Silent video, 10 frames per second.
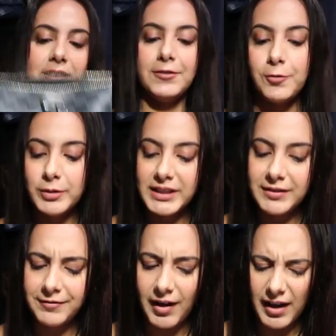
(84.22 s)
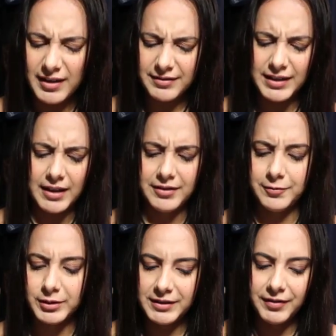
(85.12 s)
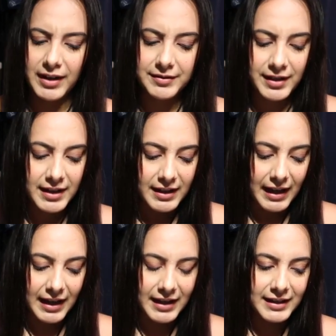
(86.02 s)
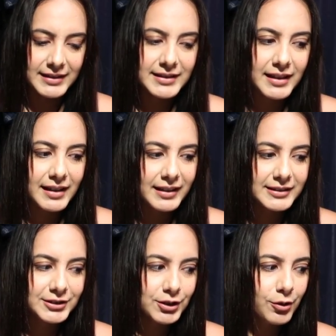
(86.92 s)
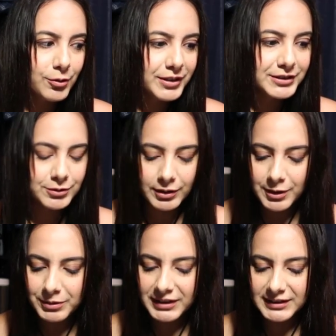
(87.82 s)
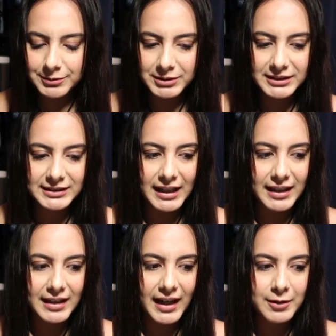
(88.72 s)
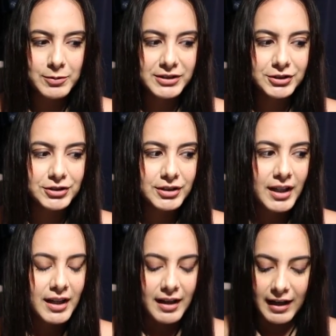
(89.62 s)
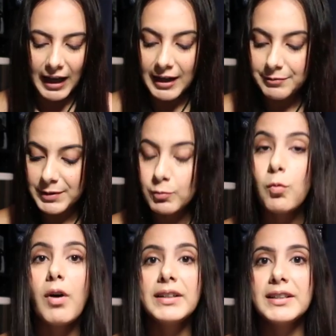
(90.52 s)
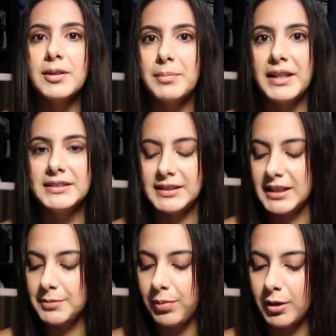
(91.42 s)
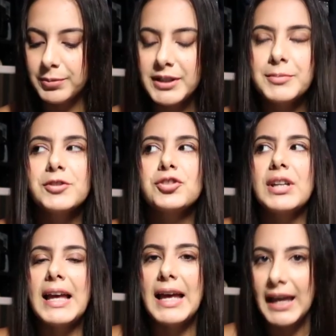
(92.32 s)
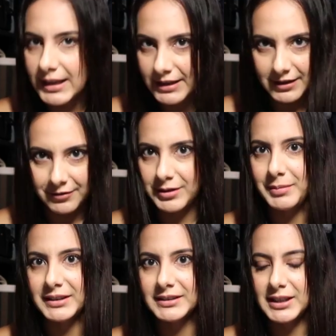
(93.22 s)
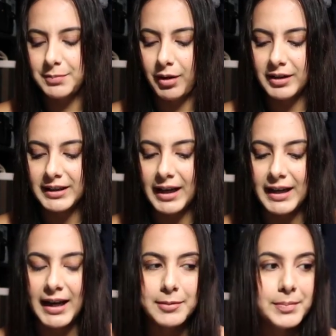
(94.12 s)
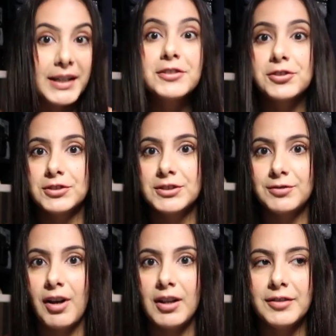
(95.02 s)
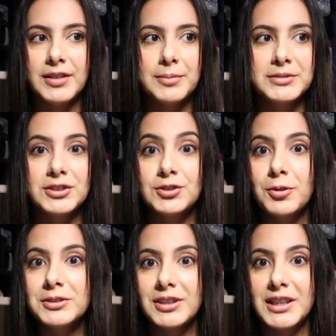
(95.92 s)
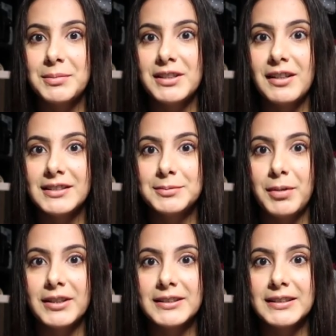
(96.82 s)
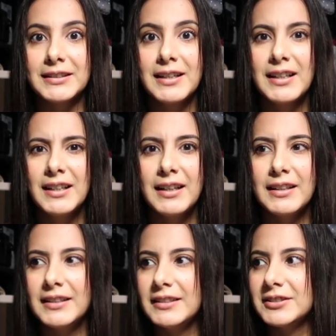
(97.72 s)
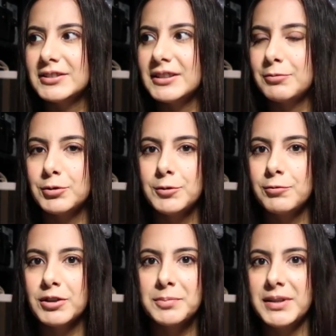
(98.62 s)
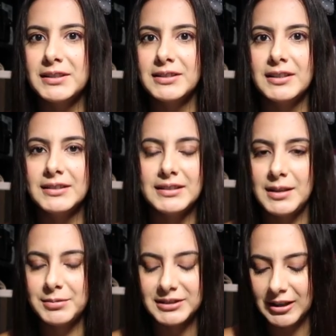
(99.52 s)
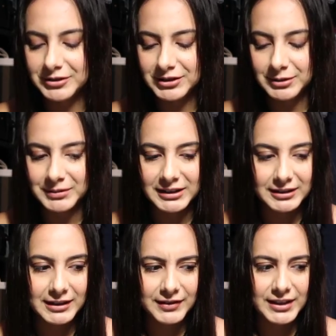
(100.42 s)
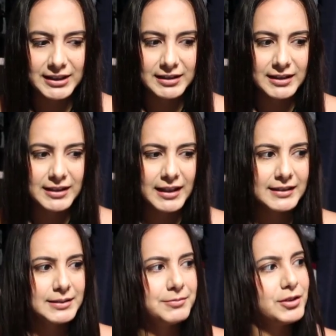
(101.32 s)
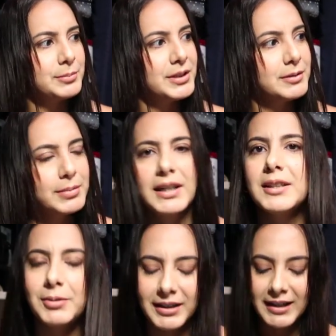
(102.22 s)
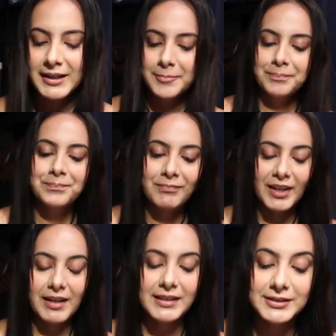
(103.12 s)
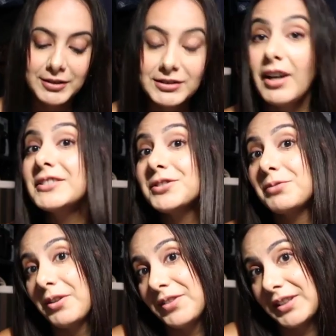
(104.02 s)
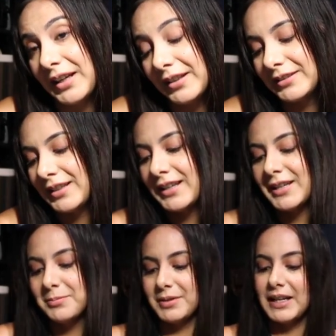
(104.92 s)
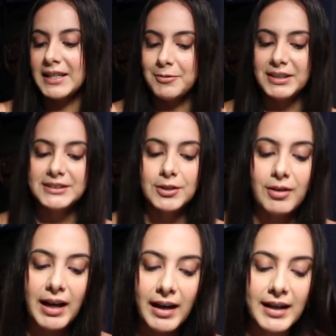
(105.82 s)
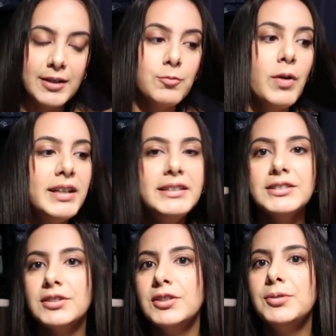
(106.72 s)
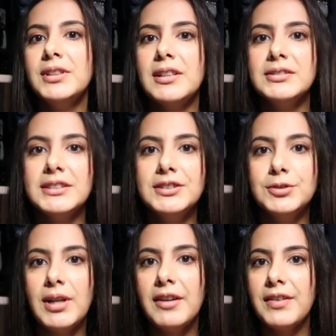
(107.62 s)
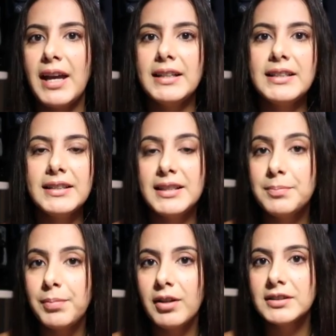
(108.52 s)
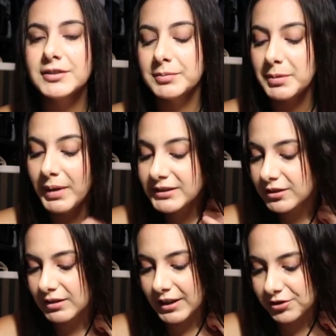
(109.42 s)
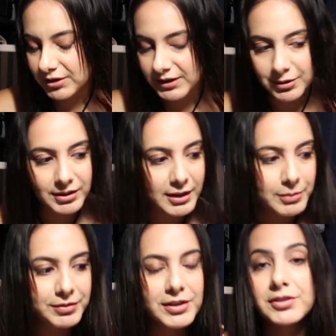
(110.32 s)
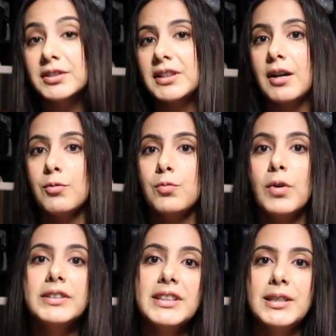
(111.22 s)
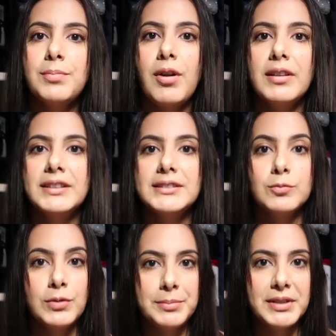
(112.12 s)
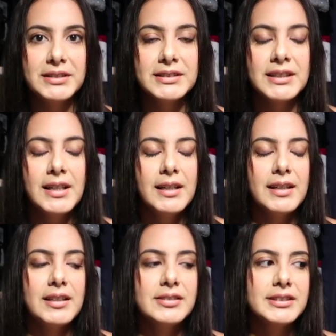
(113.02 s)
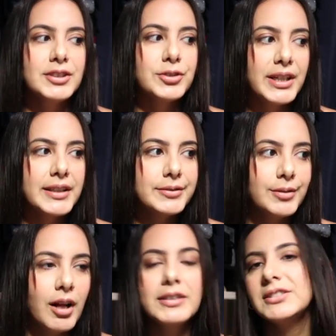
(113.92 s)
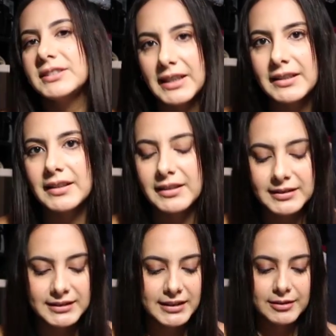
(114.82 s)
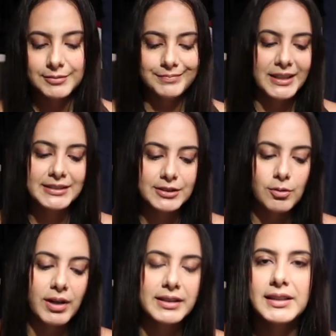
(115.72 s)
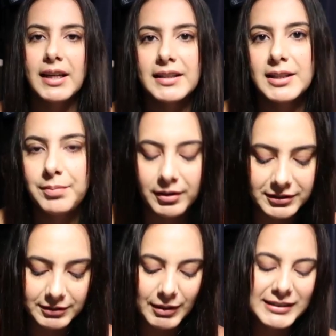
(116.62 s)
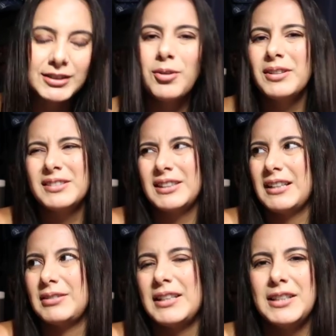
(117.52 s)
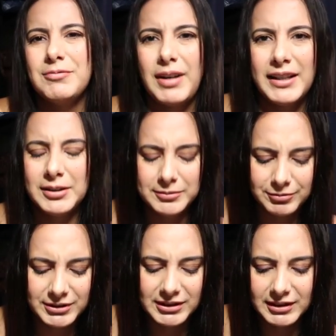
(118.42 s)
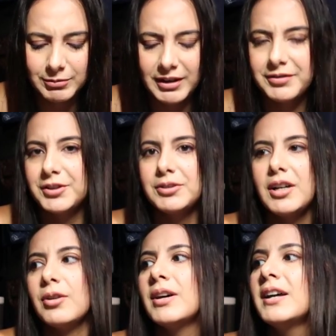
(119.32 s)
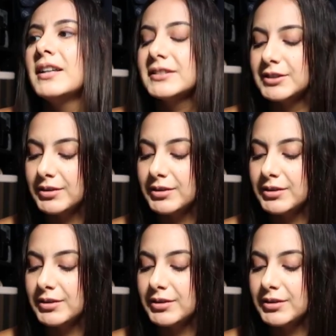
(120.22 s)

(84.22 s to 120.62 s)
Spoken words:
the 45. Yeah, the 45. And so the story with this one is that I've been wanting a men's Keepall, pretty much any of the men's Keepall. Like, I had pictures of all of them. So sorry my dog's barking. I think there's like roof work being done at the neighbor's house or something conveniently as I'm filming. But anyway, so the dogs are loving that. But anyway, so I went into Louis and I was like, do you have any Keepalls from the men's collection? And they were like, we've literally got one Keepall and it's women's. And I was like, great, I'll just take it, because like it's so hard to get Keepalls. It's hard to get any items really wherever you go. So